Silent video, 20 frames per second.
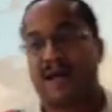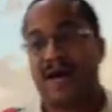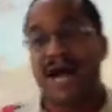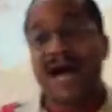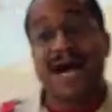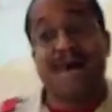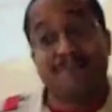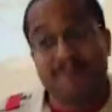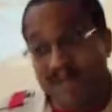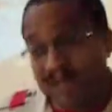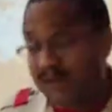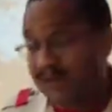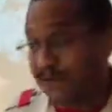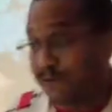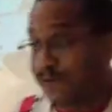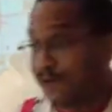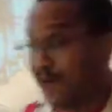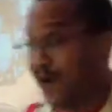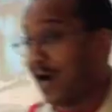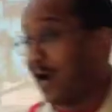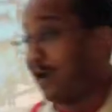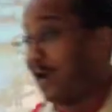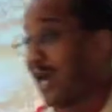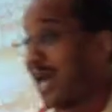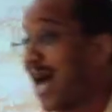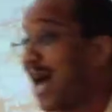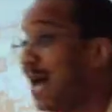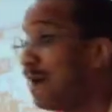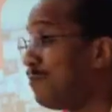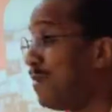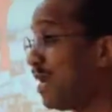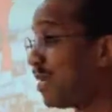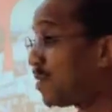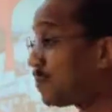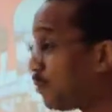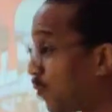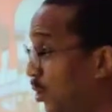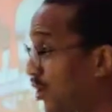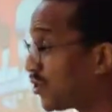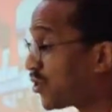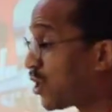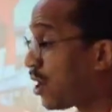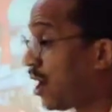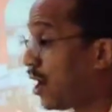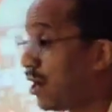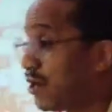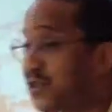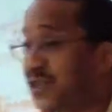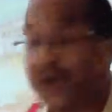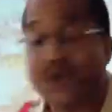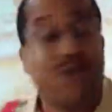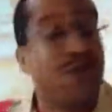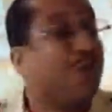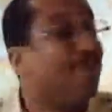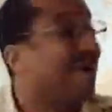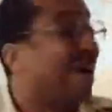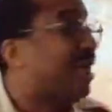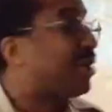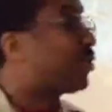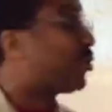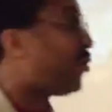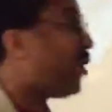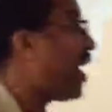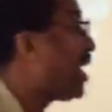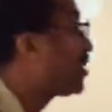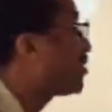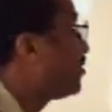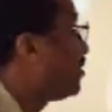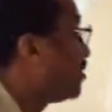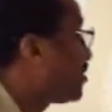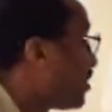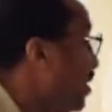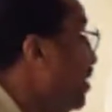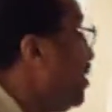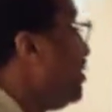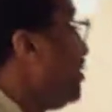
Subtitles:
I'm Mr. Ferrari. I make sports cars. You make tractors.